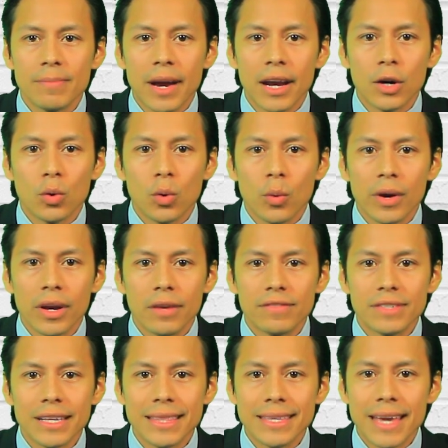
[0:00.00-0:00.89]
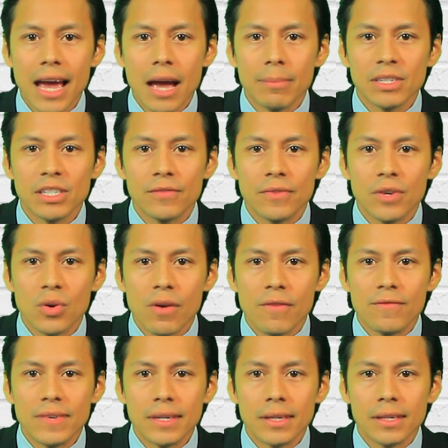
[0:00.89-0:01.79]
microwaves in the atmosphere
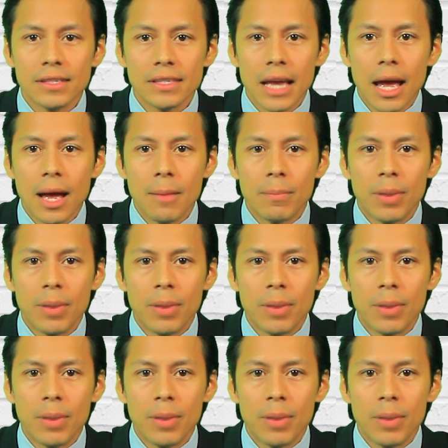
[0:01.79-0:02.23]
of Venus,